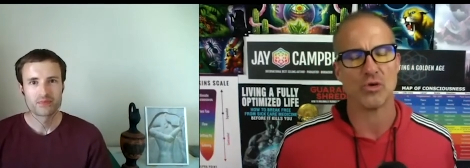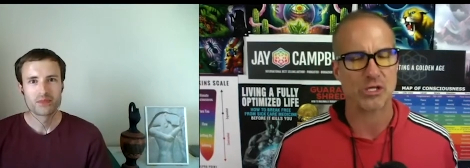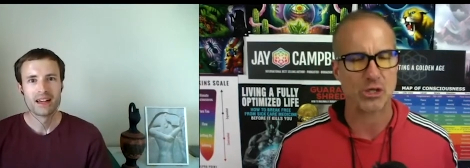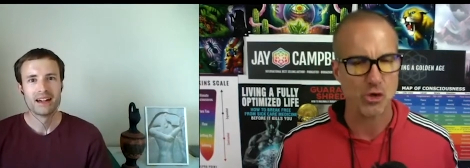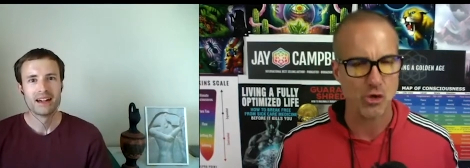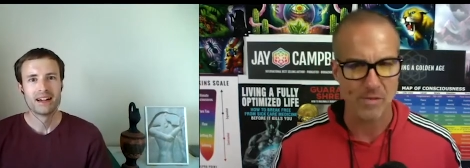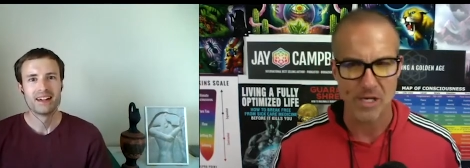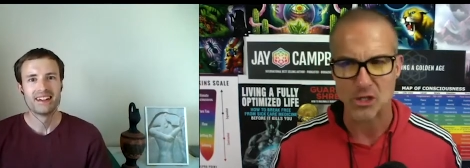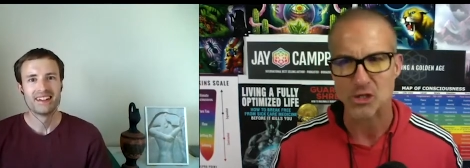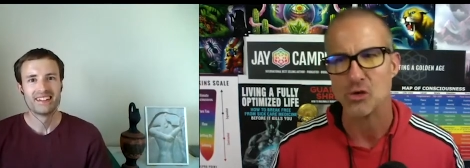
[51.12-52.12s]
Speaker 1: Zoom
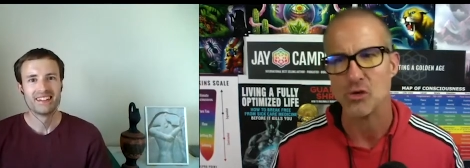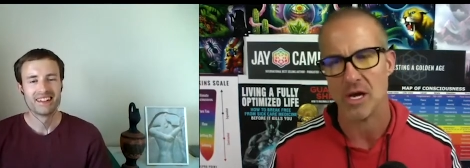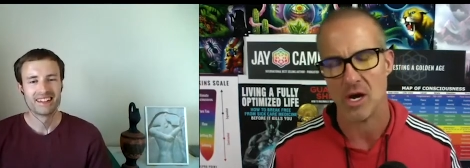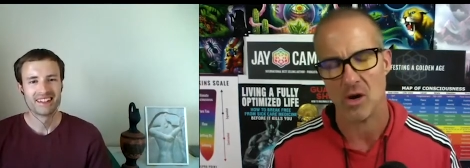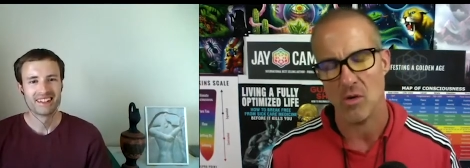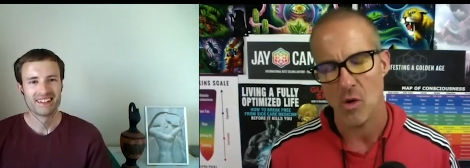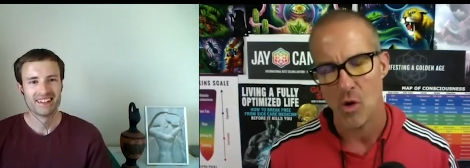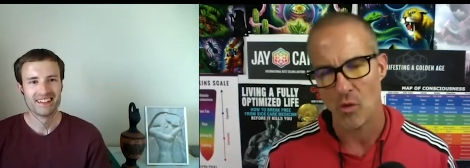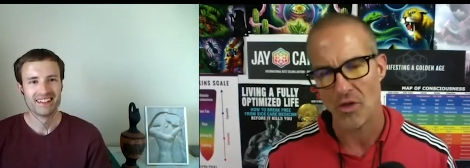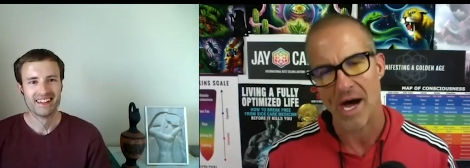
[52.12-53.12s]
studio
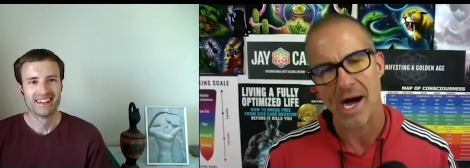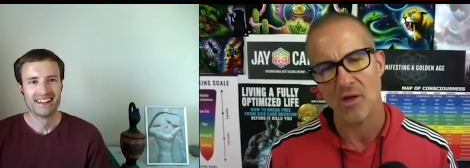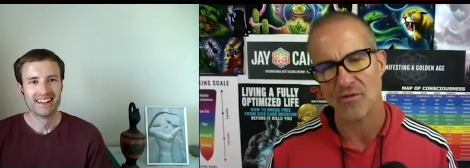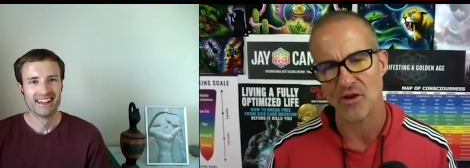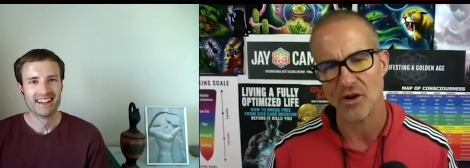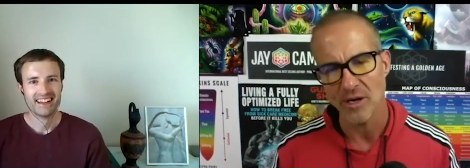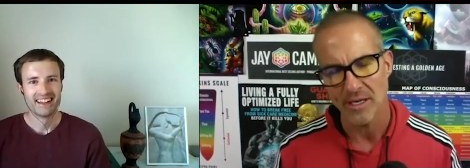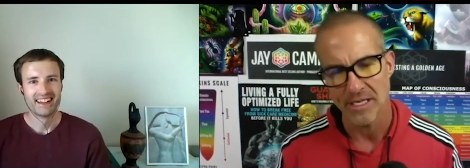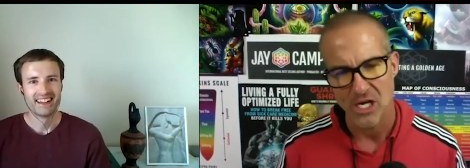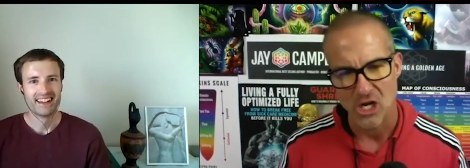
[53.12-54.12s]
with Oliver
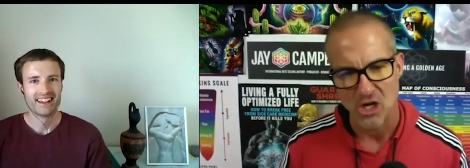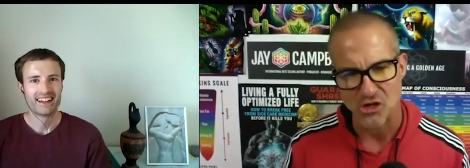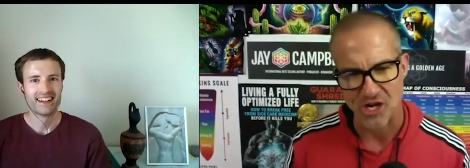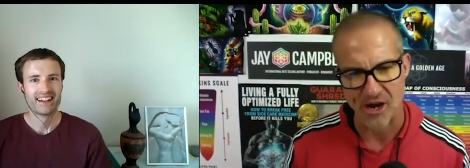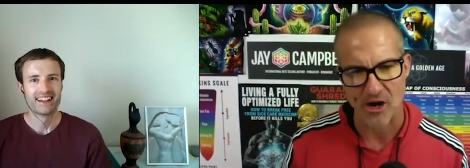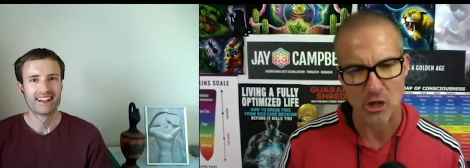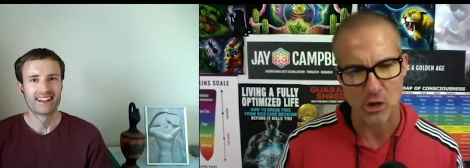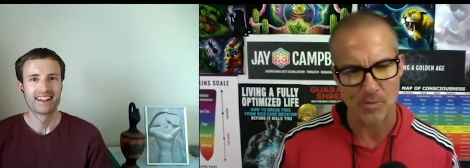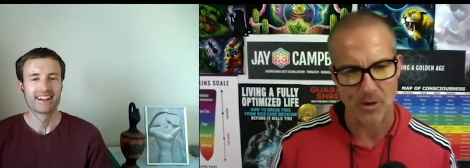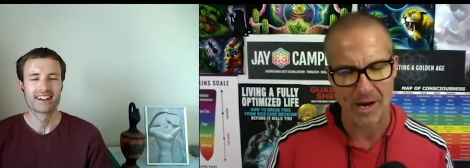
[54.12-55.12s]
J.R.
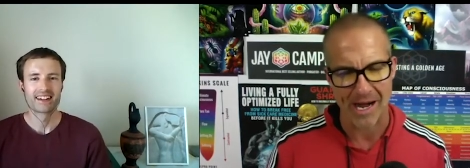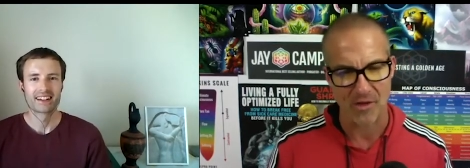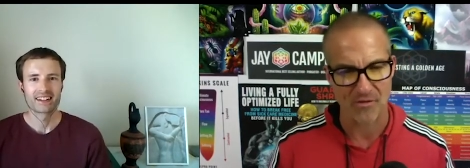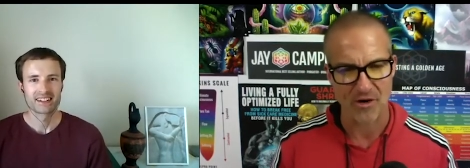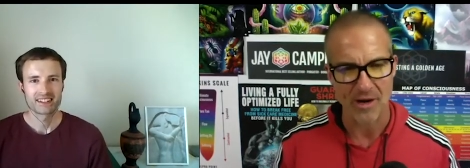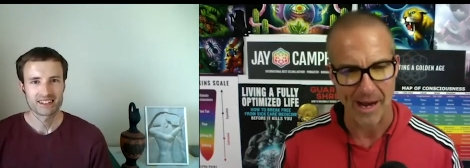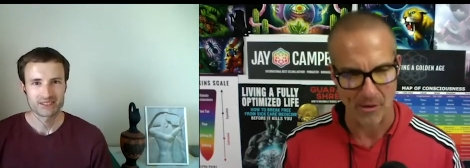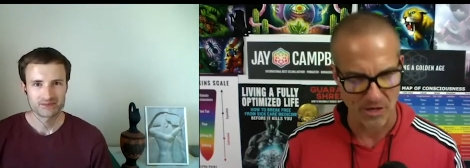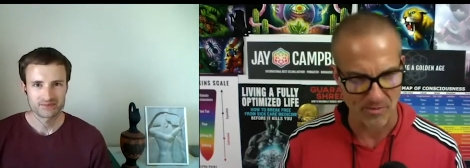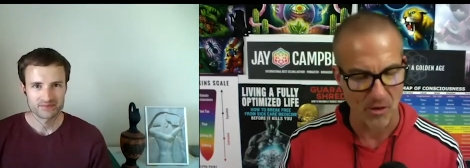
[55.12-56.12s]
Cooper. Oliver, how
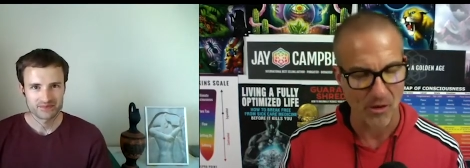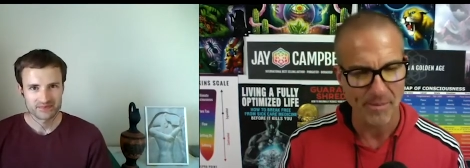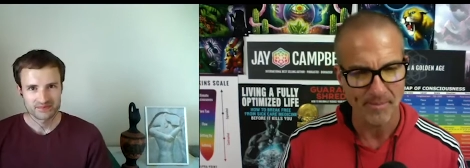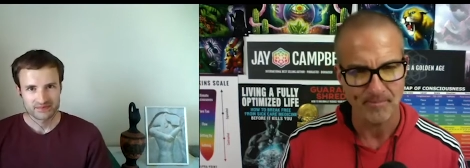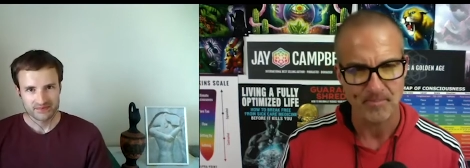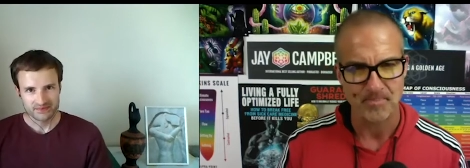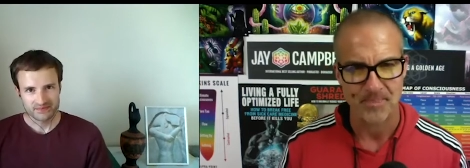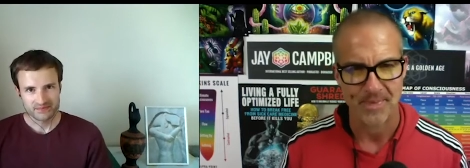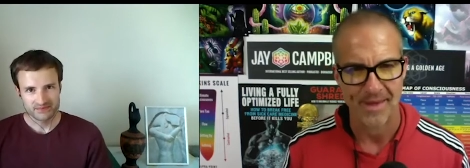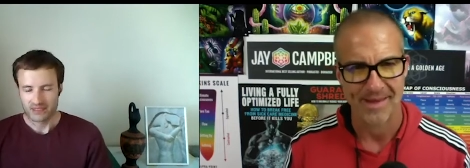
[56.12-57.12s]
are you doing?
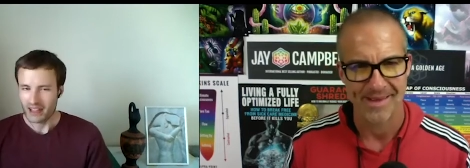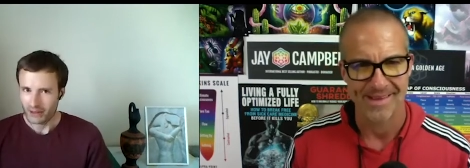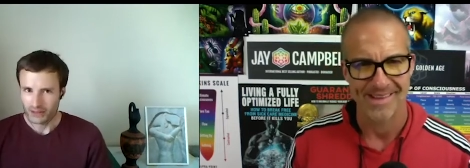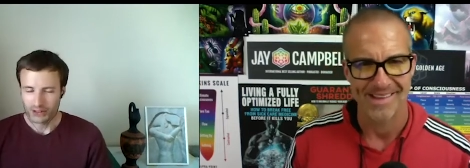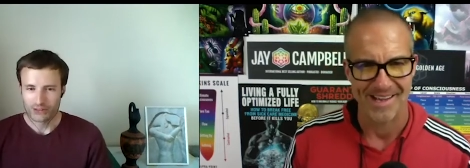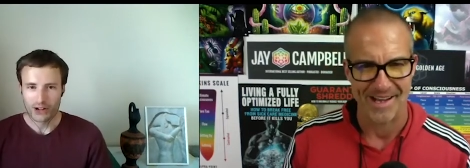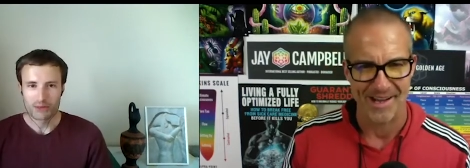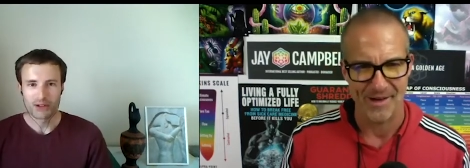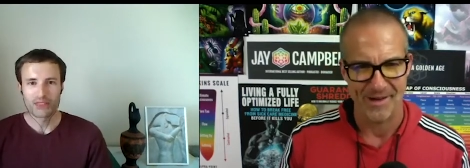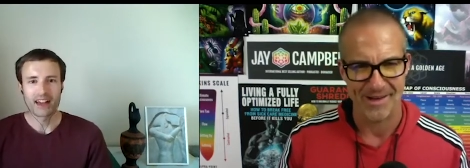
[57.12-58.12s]
Speaker 2: Yeah, I'm doing
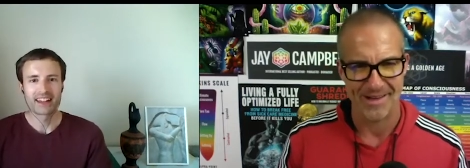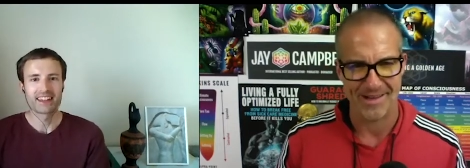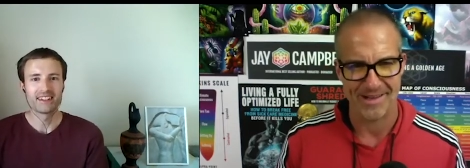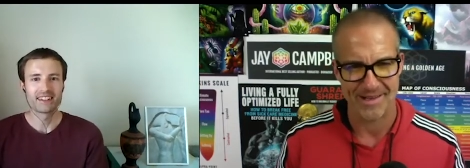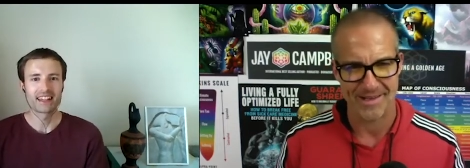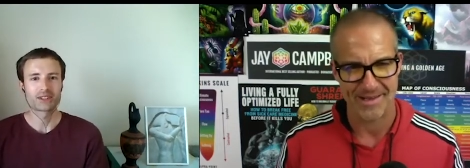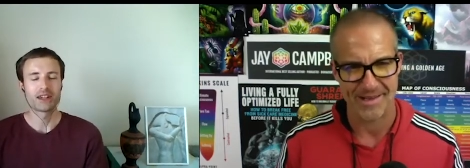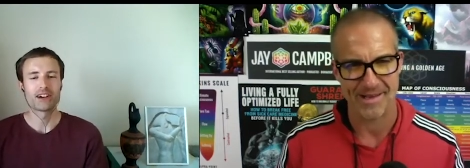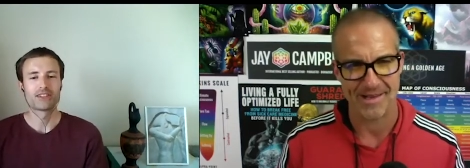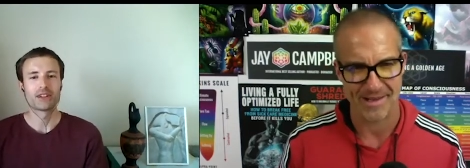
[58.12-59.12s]
very well. Thank you. Thanks
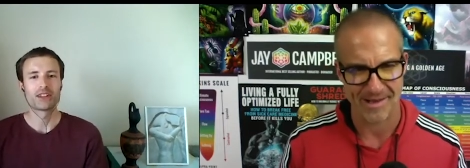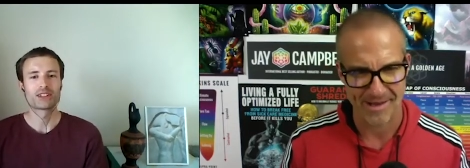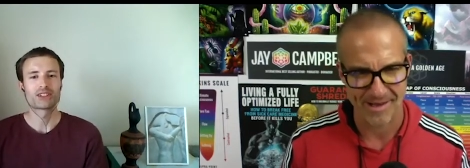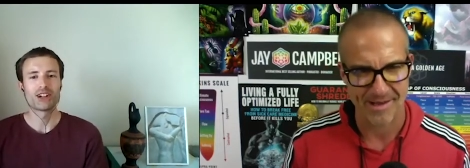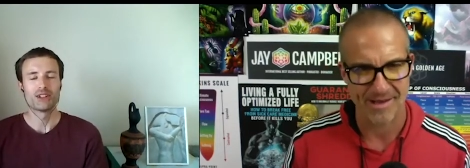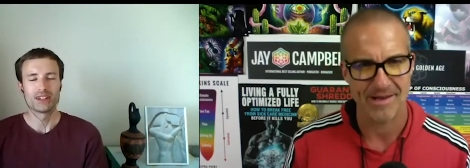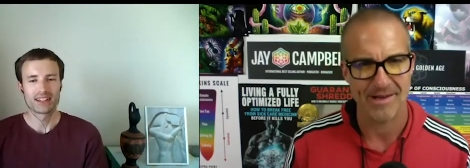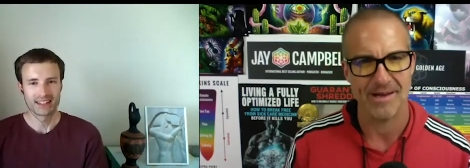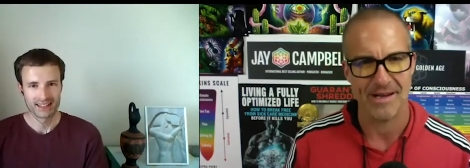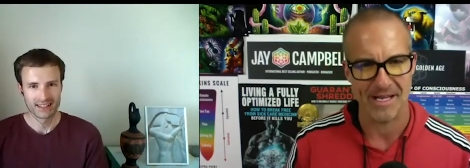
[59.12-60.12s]
for having me on the show.
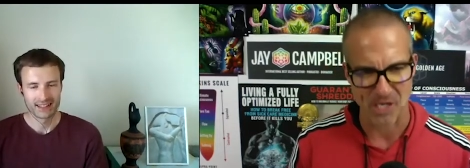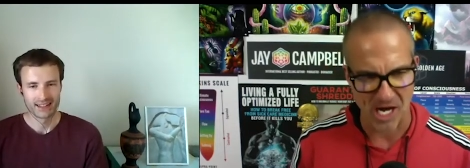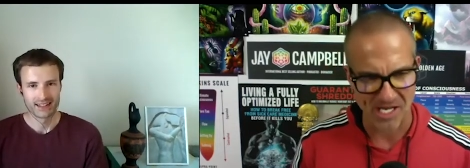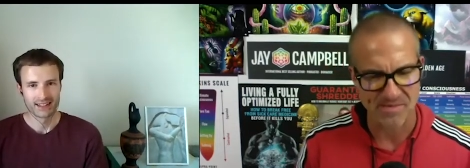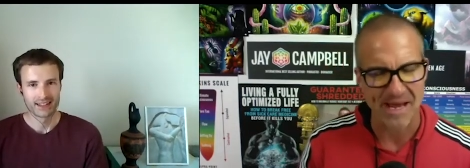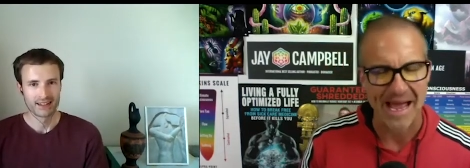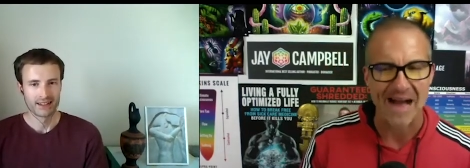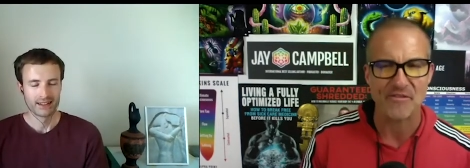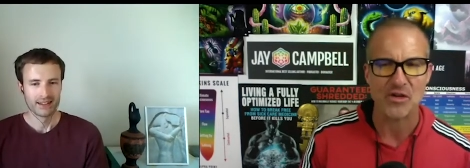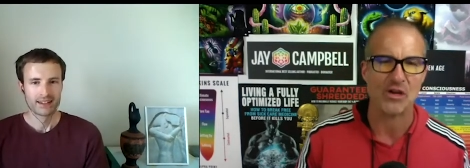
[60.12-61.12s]
Speaker 1: It's awesome to
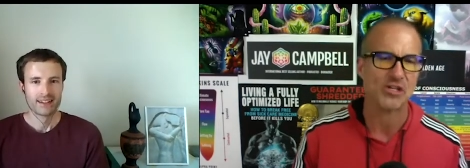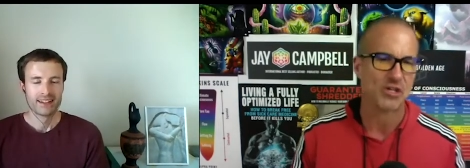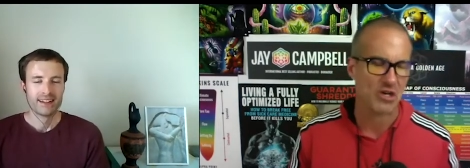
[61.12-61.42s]
have you here. So, you